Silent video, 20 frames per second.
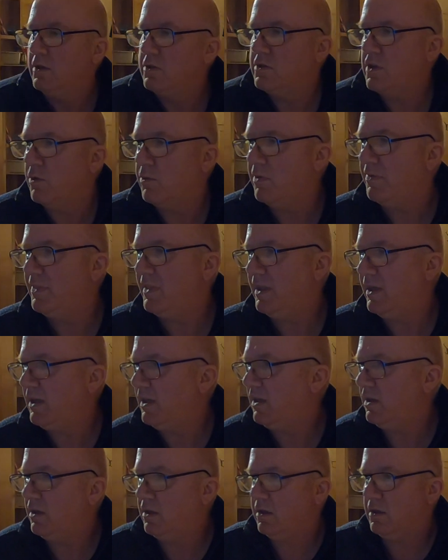So with
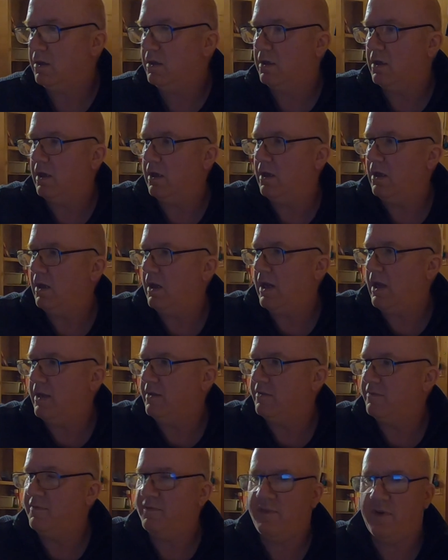the
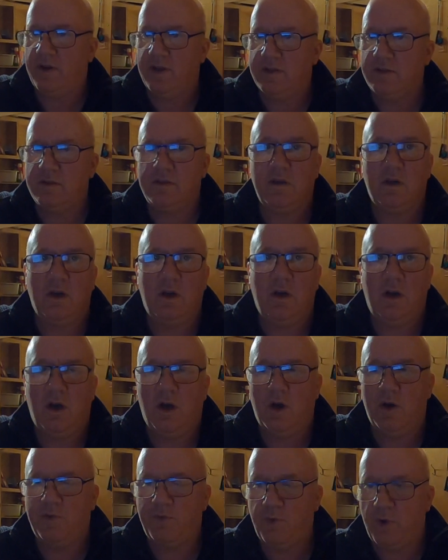end-fed
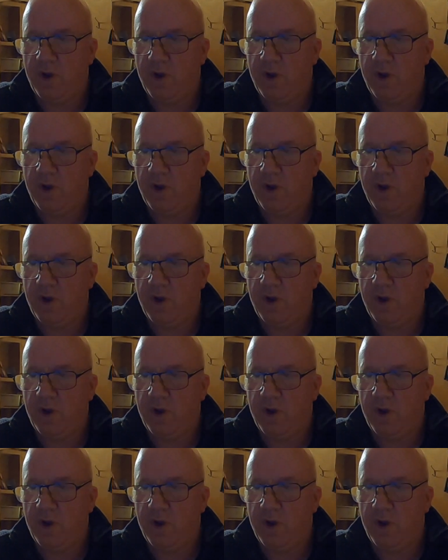half